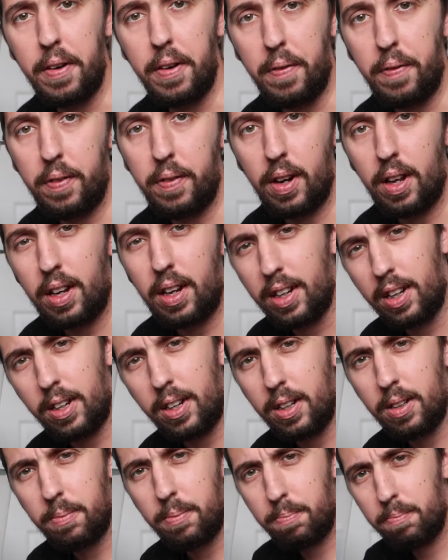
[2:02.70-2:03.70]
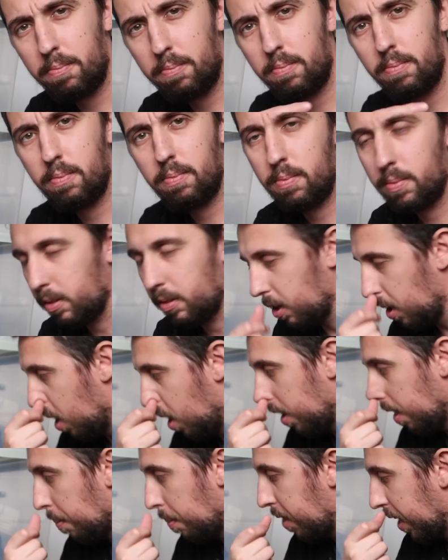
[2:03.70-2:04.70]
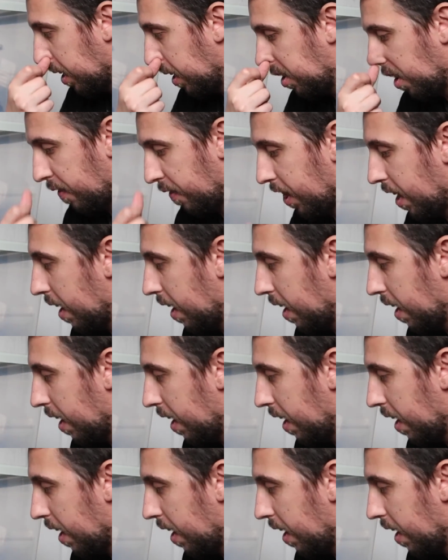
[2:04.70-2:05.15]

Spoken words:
enough for like all them things over